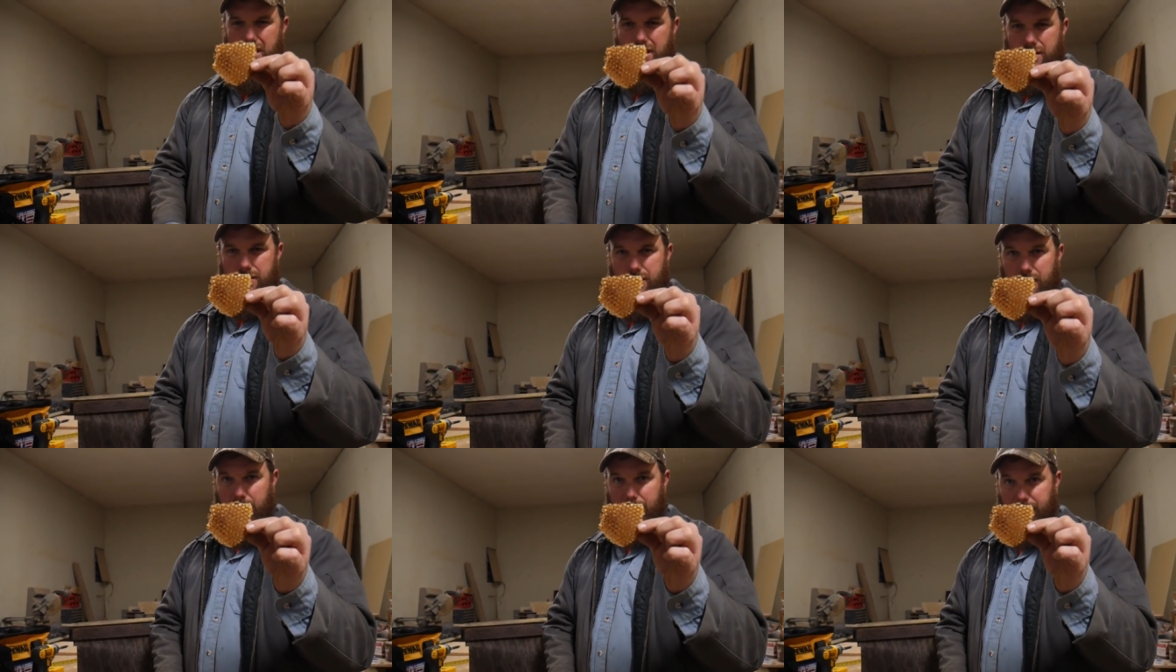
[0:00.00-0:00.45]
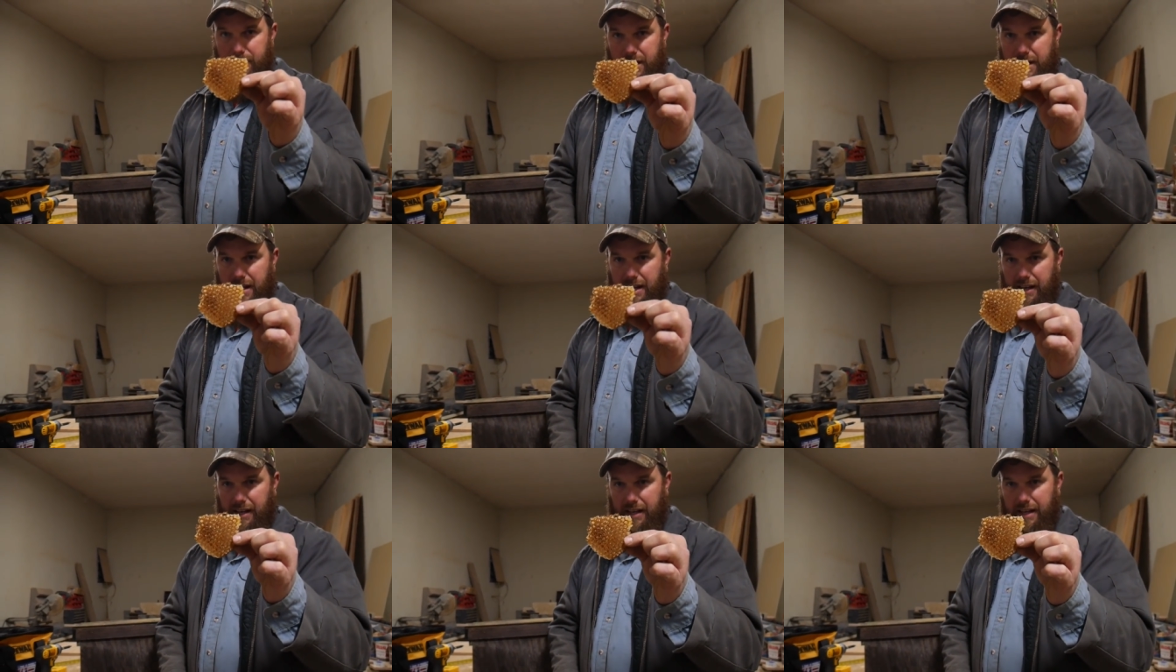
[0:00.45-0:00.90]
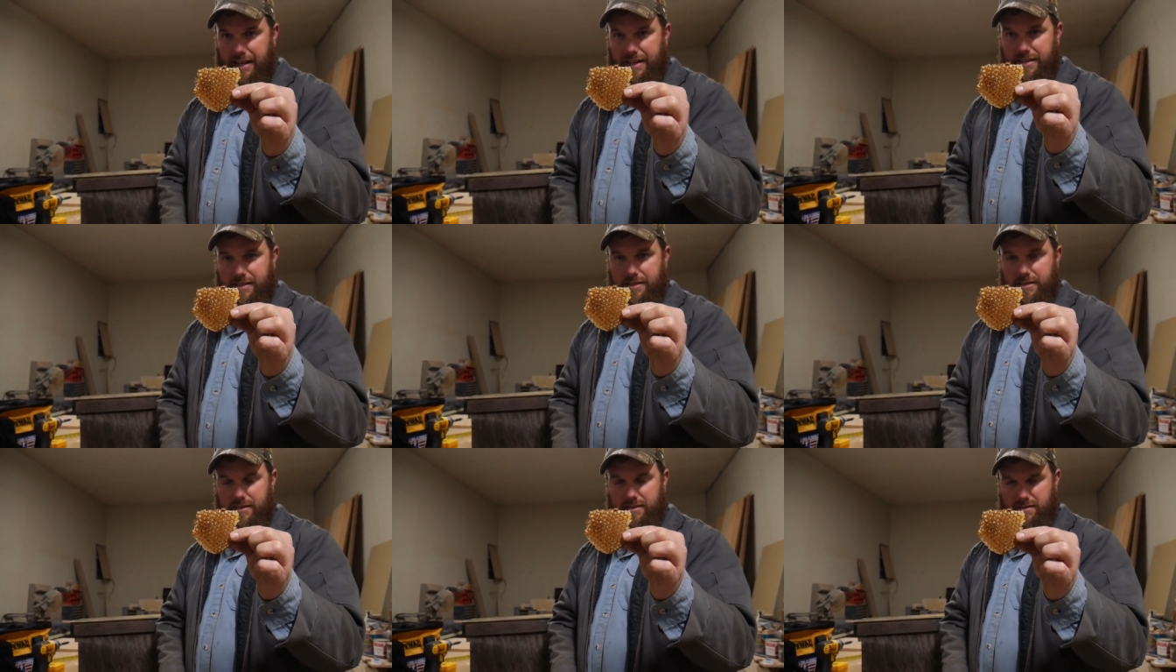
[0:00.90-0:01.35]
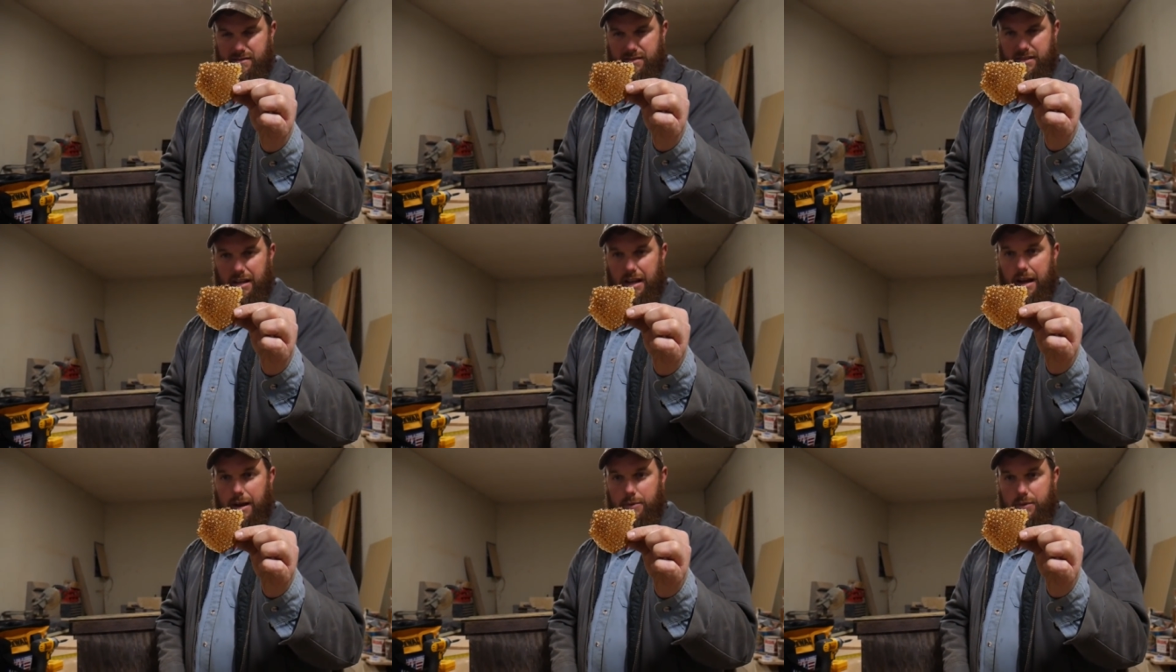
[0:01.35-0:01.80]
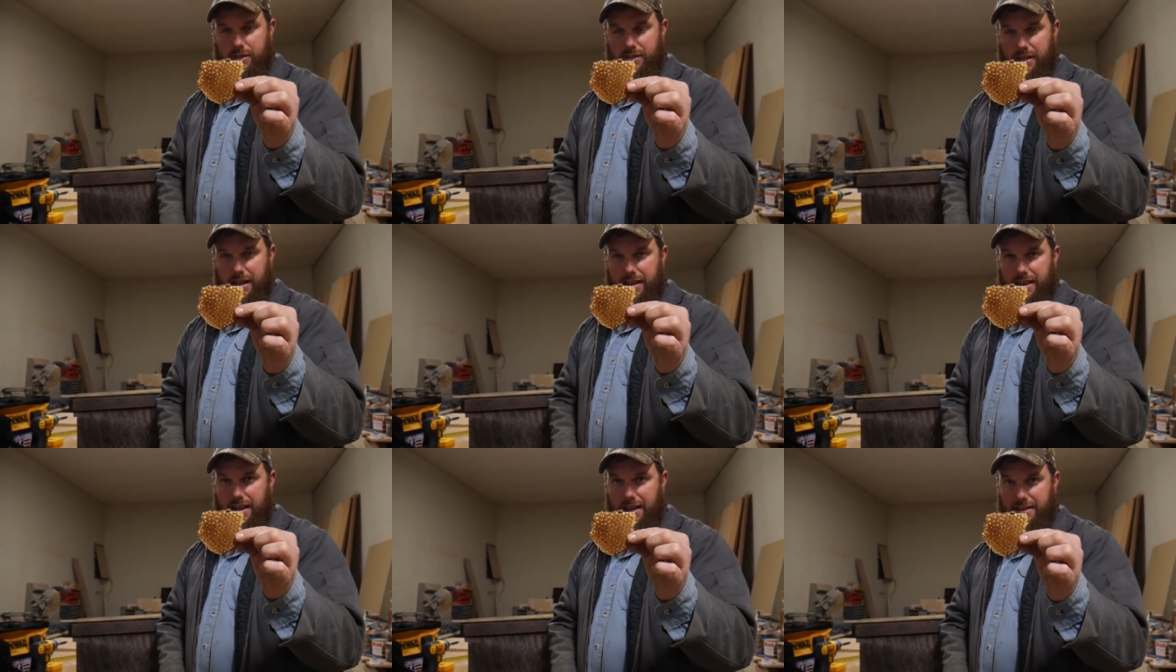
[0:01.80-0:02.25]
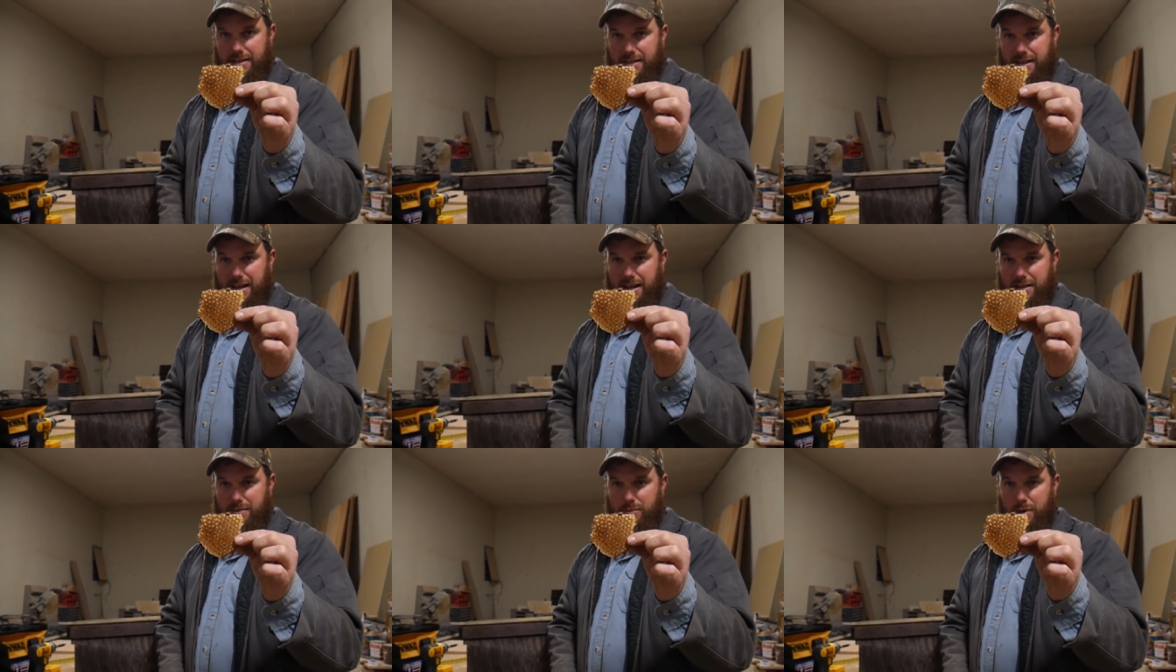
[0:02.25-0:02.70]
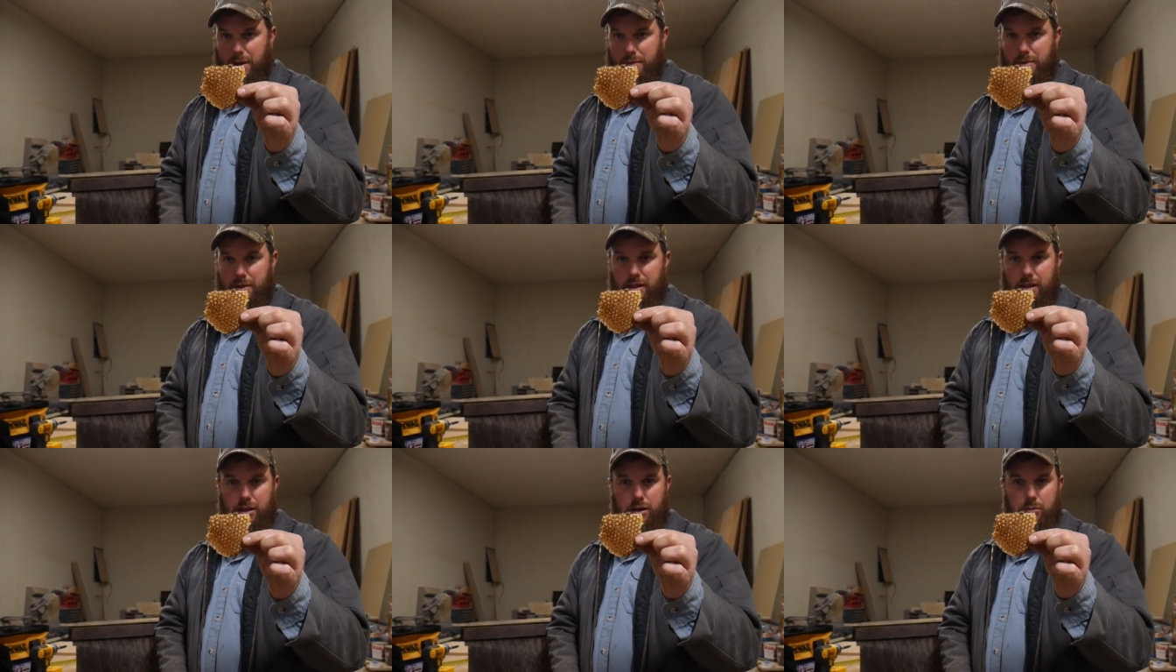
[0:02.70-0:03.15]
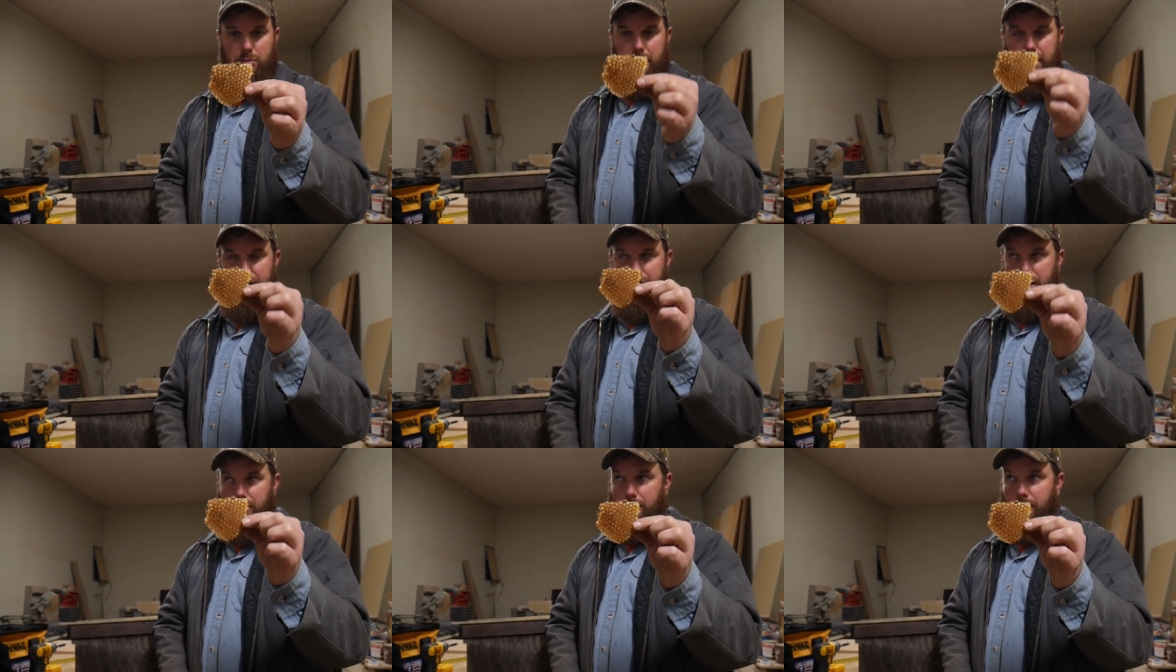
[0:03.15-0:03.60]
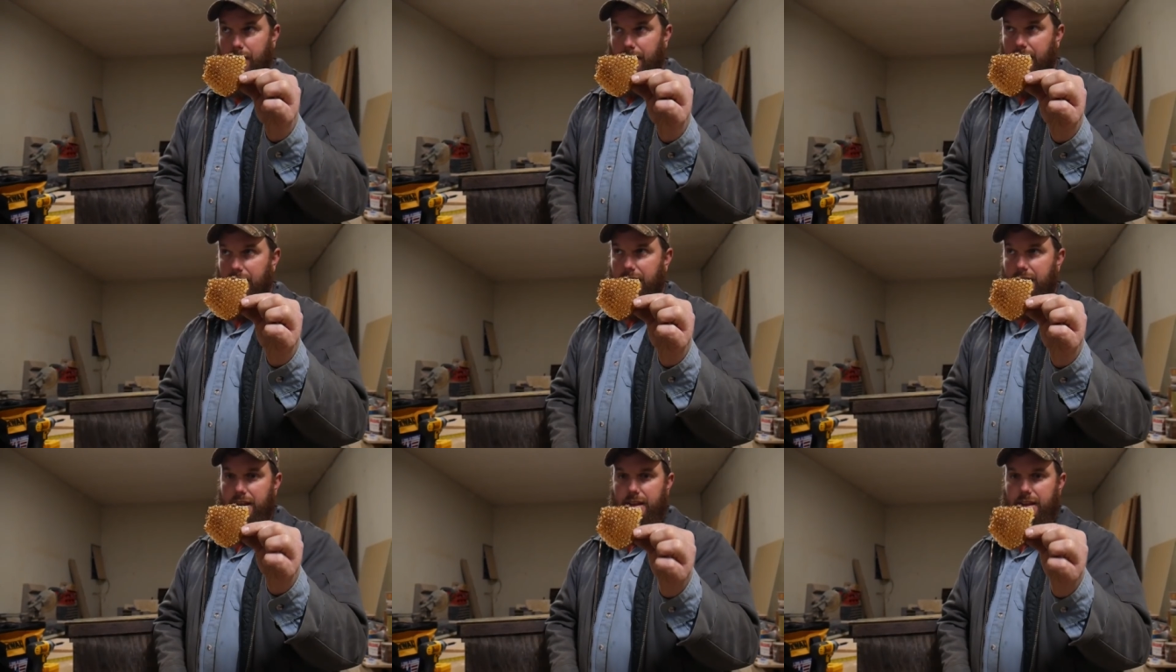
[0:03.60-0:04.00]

Something at least, so I would say that size, maybe a little bigger, but